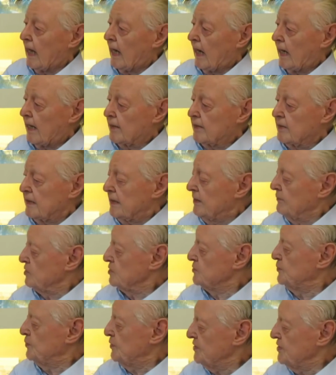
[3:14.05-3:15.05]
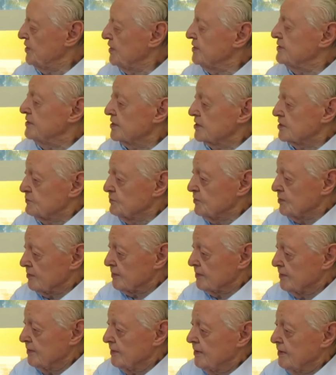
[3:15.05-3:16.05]
And it was pretty dismal.
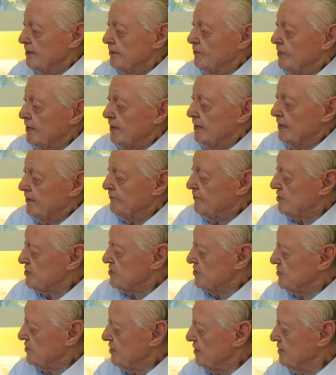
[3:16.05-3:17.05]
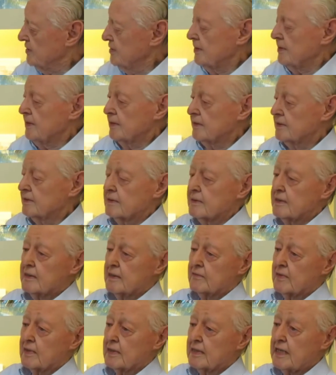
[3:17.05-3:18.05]
We visited in
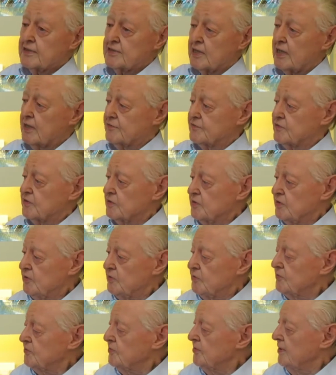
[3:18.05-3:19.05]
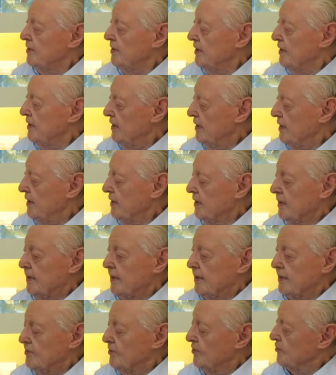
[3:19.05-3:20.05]
the late afternoon.
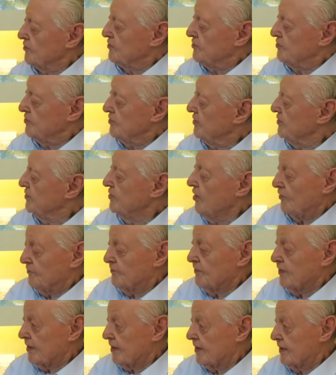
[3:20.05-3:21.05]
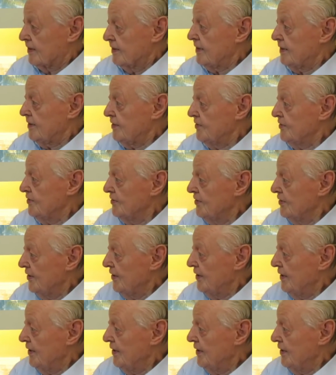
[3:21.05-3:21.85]
It looked not very clean.